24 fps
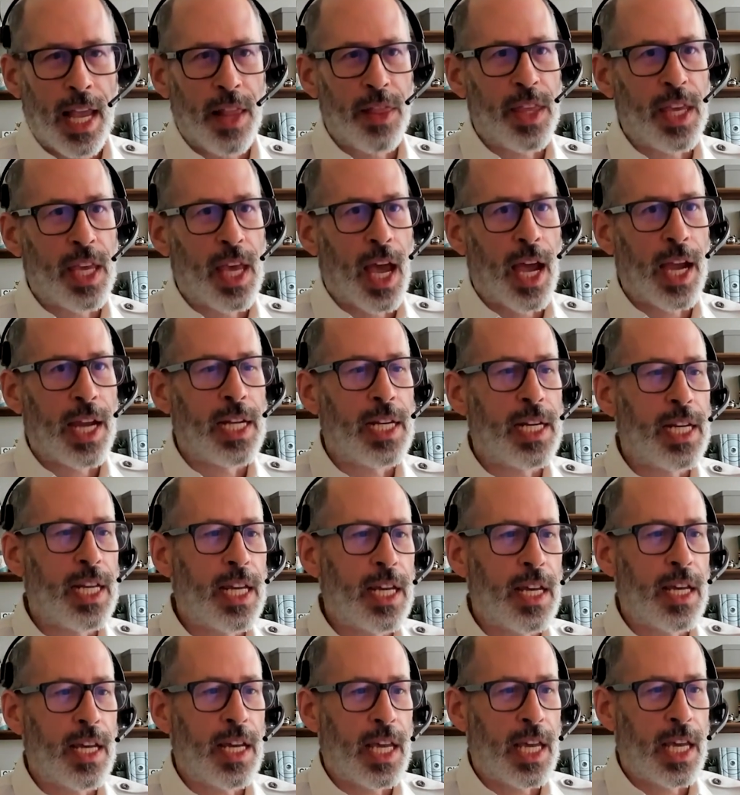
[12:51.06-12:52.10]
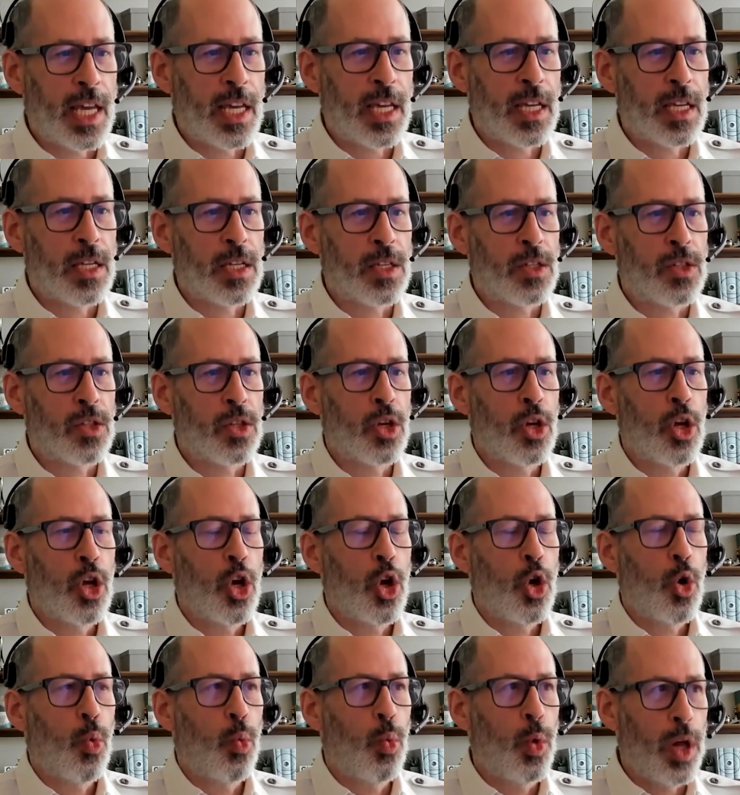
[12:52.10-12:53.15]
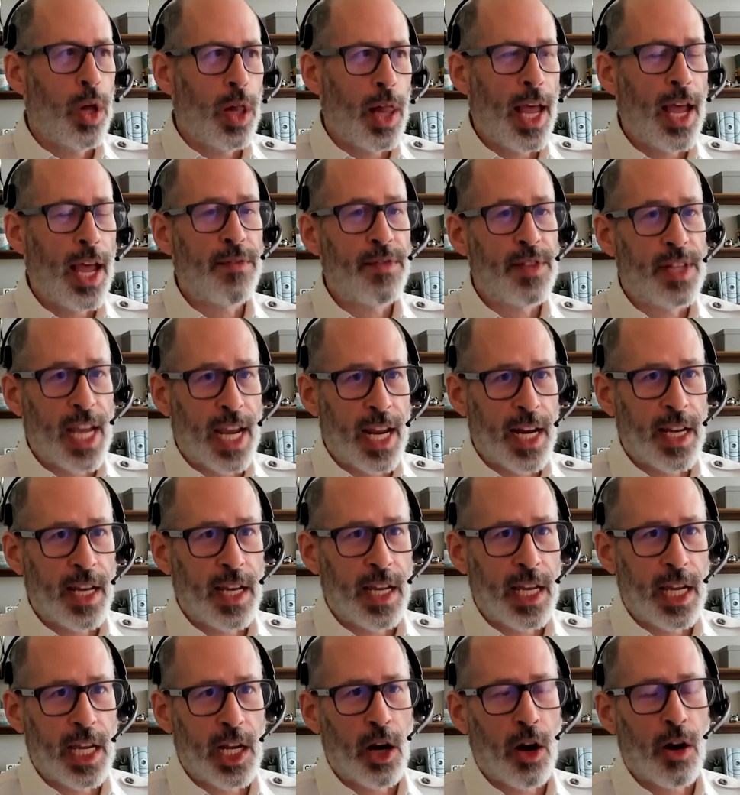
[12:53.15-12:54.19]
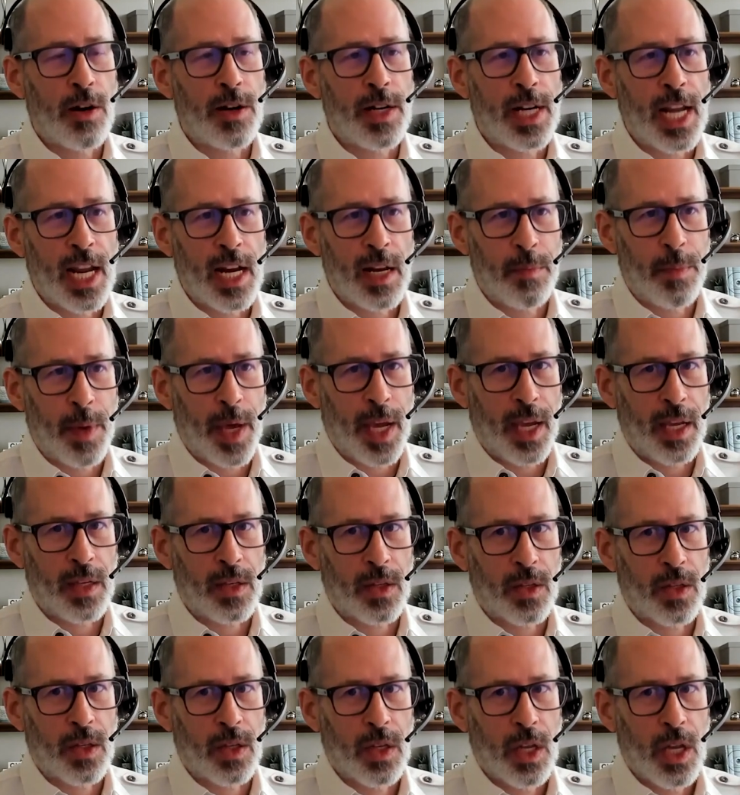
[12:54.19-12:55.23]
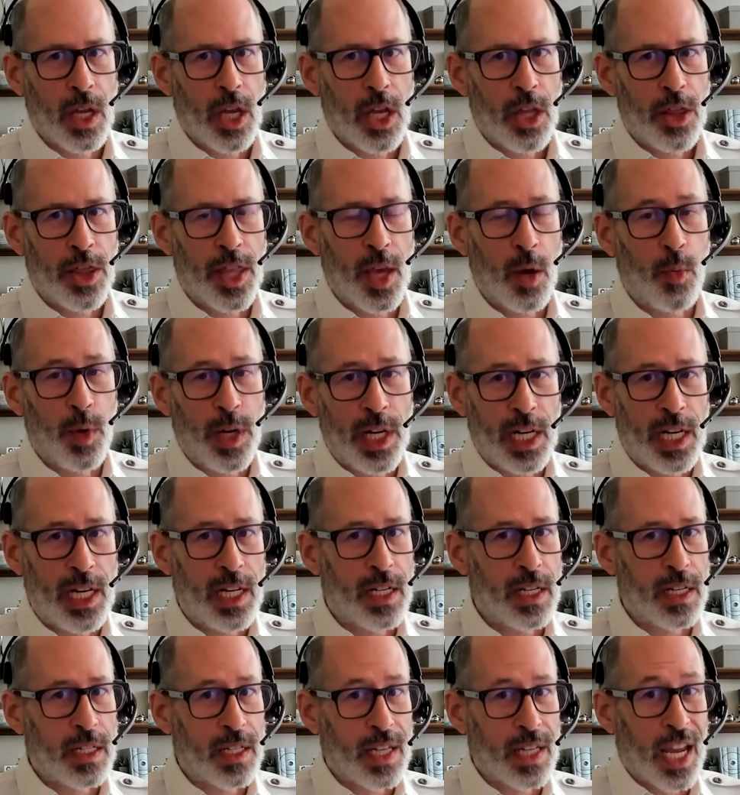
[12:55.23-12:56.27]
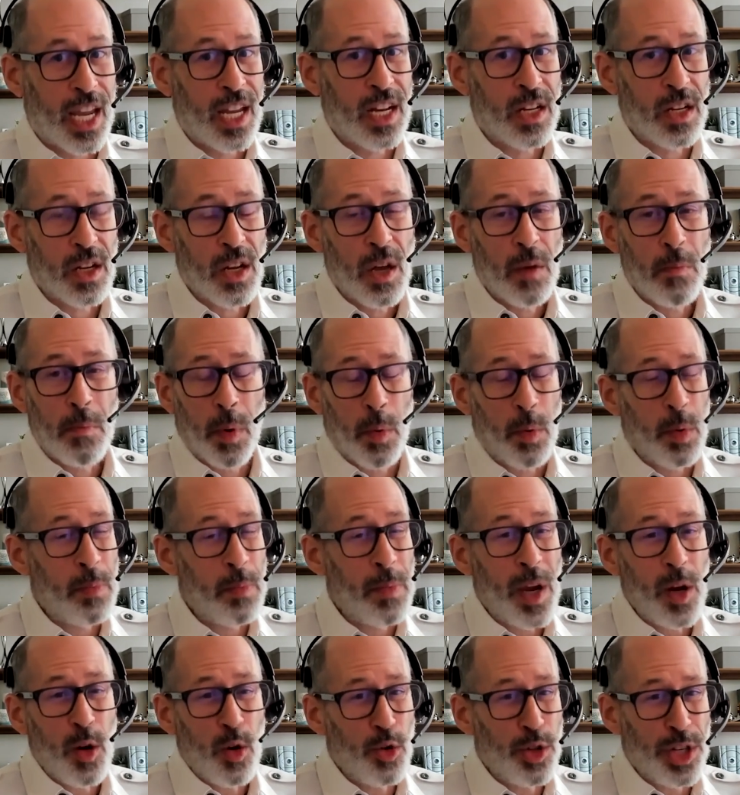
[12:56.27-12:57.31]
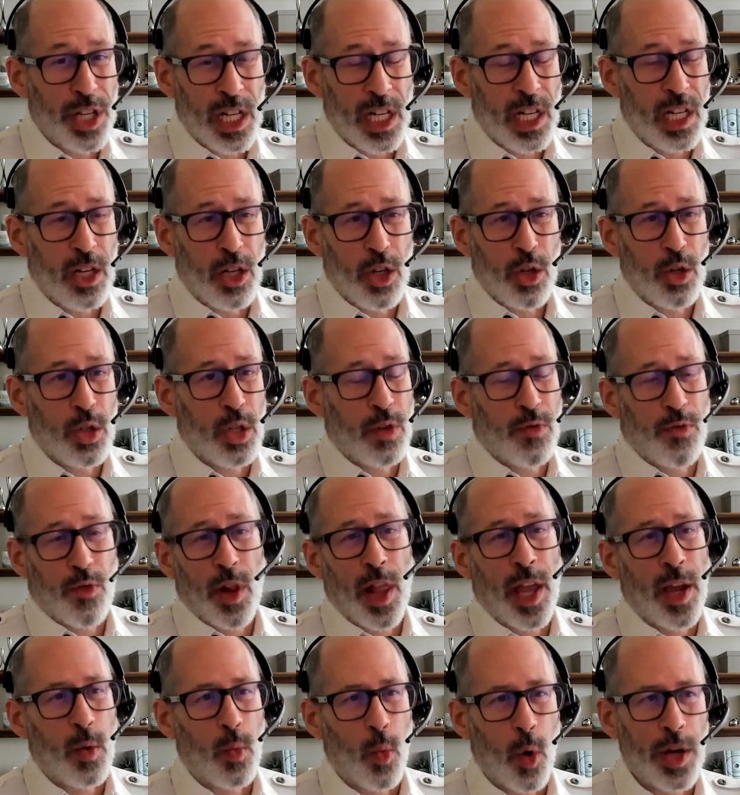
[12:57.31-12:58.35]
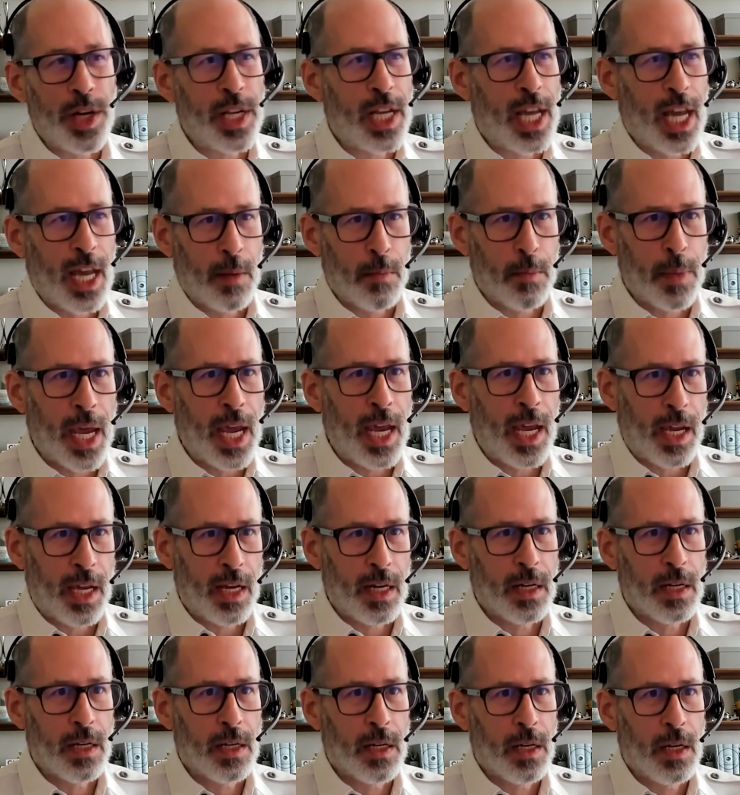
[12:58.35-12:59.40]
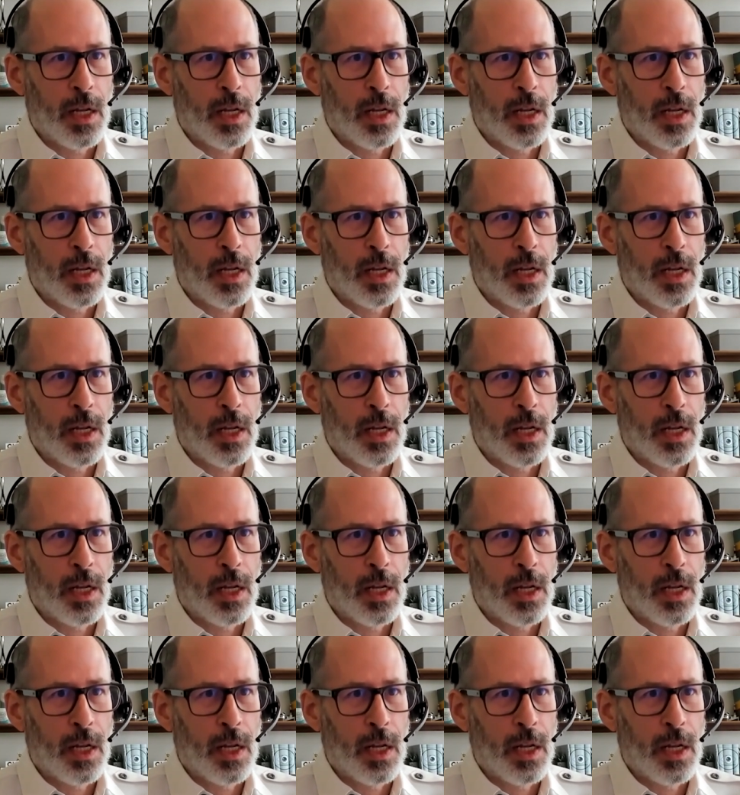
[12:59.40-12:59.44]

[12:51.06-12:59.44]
And the idea is we'll have data in our database that we need to send, but we might only need to use it for like one campaign.